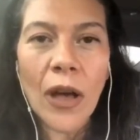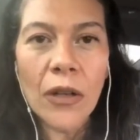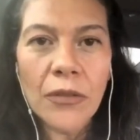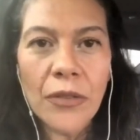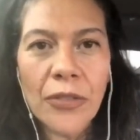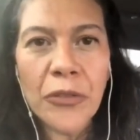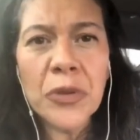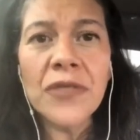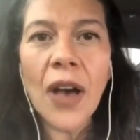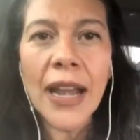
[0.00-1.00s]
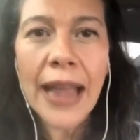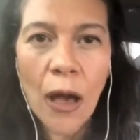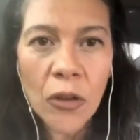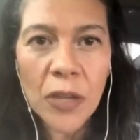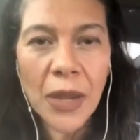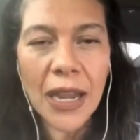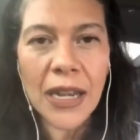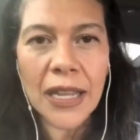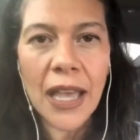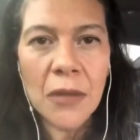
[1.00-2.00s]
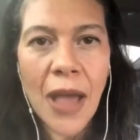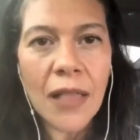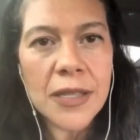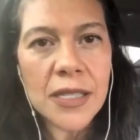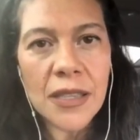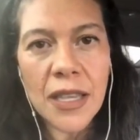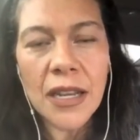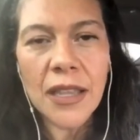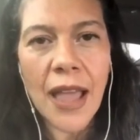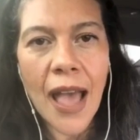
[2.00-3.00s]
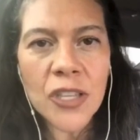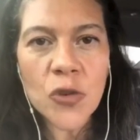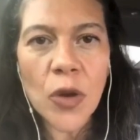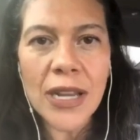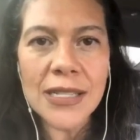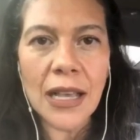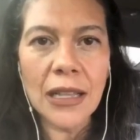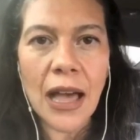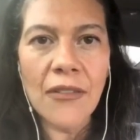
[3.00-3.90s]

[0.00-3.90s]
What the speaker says: Well, through divine alchemy, and again, Pallas Athena, the asteroid, is